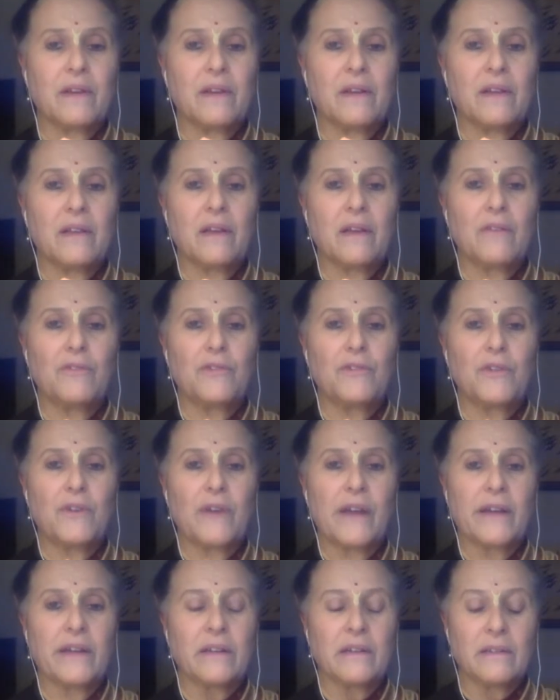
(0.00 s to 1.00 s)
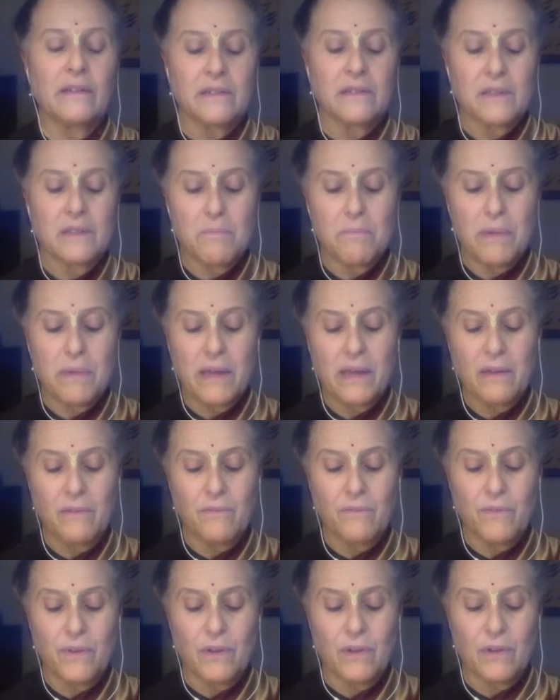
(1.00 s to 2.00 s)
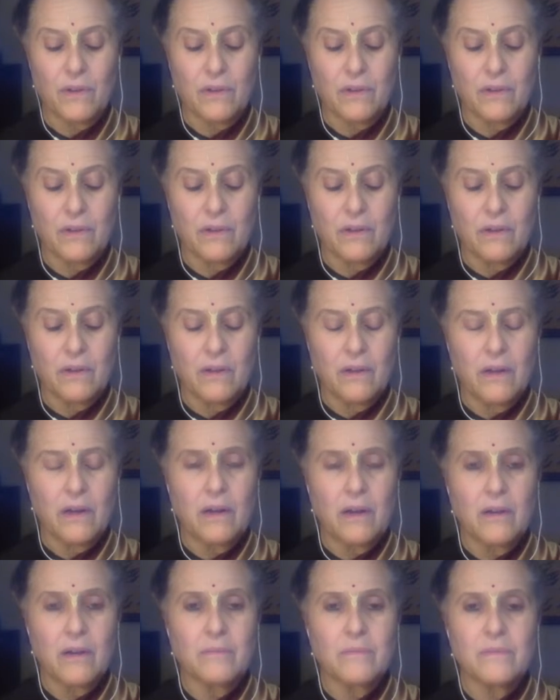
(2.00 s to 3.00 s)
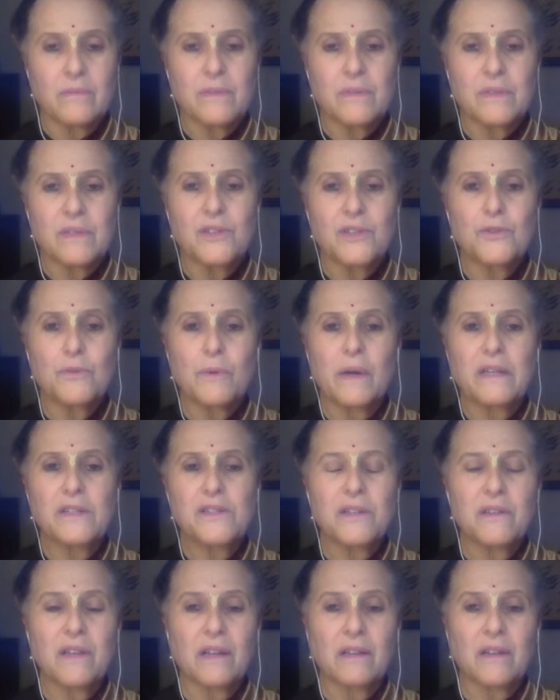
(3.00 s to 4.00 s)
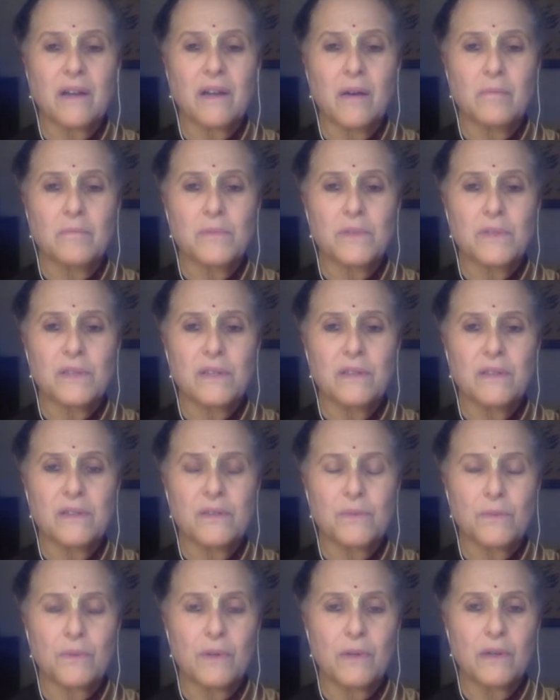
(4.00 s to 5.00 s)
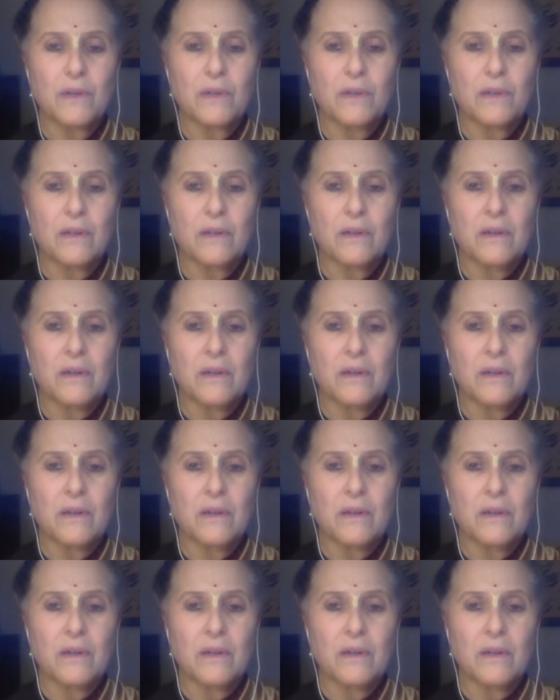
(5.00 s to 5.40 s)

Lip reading: A love triangle. It's a painful situation that comes in this world.